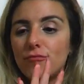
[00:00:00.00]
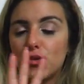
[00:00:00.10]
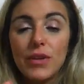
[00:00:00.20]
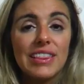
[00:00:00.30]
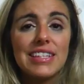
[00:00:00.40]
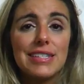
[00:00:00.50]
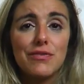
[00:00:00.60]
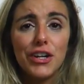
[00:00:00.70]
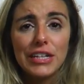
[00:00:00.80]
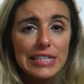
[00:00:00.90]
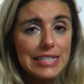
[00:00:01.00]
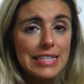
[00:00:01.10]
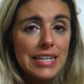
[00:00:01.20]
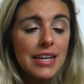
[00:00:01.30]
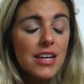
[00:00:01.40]
doing things very
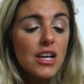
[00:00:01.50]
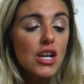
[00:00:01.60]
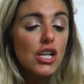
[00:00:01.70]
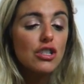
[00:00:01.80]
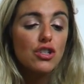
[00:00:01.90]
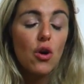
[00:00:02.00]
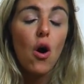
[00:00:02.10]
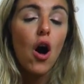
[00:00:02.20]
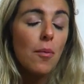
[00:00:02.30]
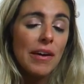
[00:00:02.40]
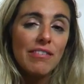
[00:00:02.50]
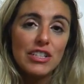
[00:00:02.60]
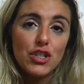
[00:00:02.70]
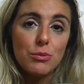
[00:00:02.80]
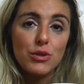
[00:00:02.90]
easy. So all my
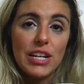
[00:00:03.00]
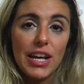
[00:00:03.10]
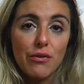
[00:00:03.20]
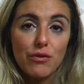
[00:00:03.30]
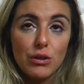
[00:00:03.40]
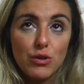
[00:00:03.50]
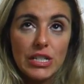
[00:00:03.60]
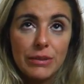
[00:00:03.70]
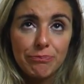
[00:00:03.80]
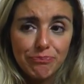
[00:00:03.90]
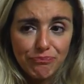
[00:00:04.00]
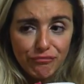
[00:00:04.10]
vegetables I get frozen.